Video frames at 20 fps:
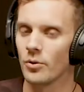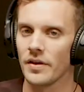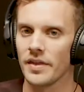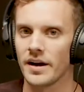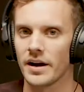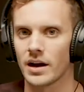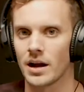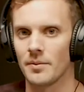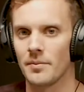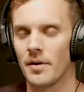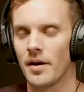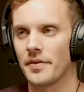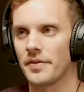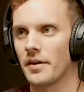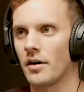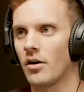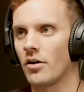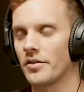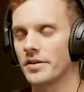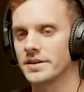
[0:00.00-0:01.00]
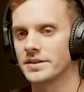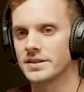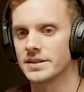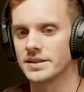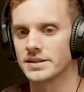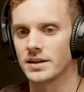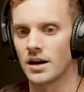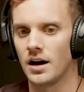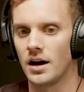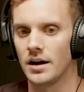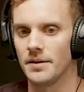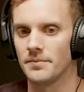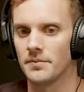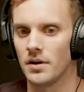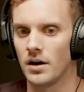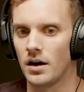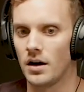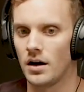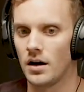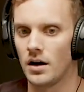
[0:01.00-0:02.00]
way that I come about all this is I'm
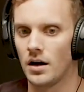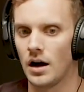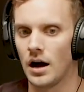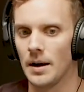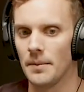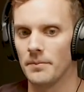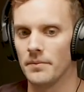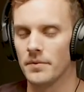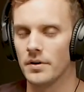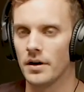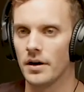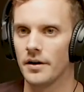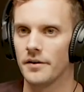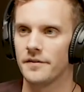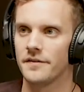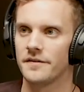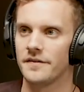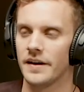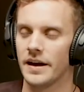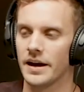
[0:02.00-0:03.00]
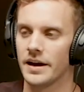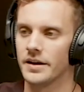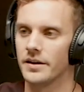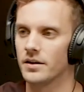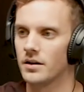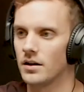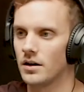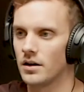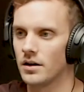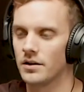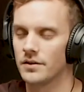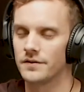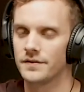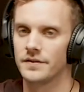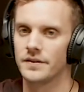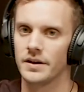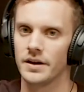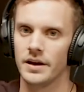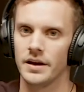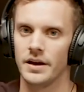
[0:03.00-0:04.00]
a fan
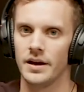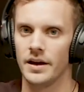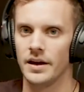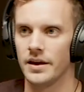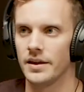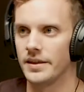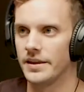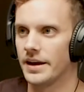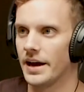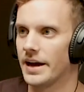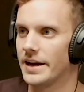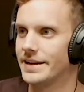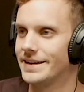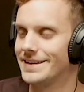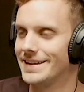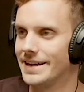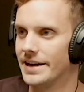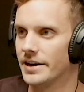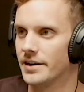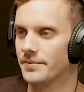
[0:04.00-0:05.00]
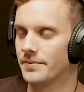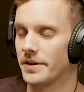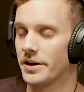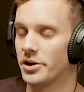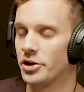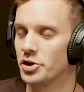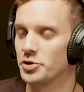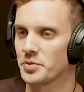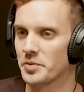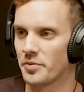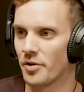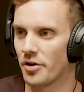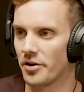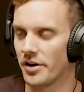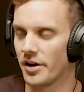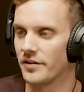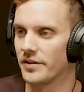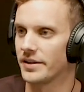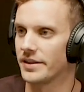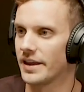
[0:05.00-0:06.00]
of the idea and a huge
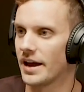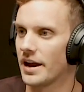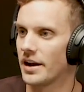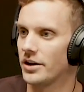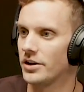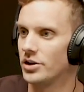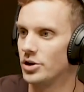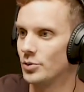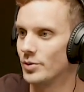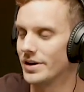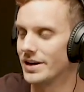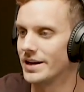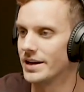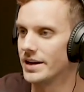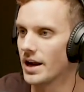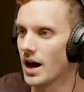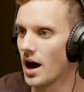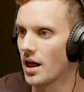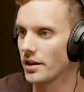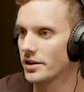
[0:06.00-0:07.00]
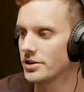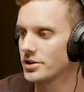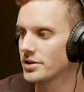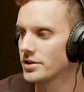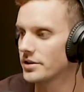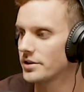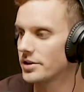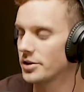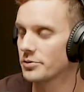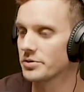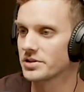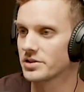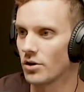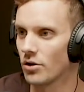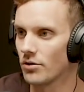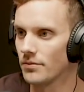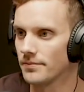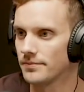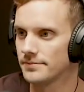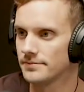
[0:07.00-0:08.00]
proponent of it that you acknowledge the
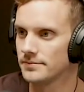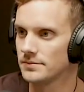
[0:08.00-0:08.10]
result,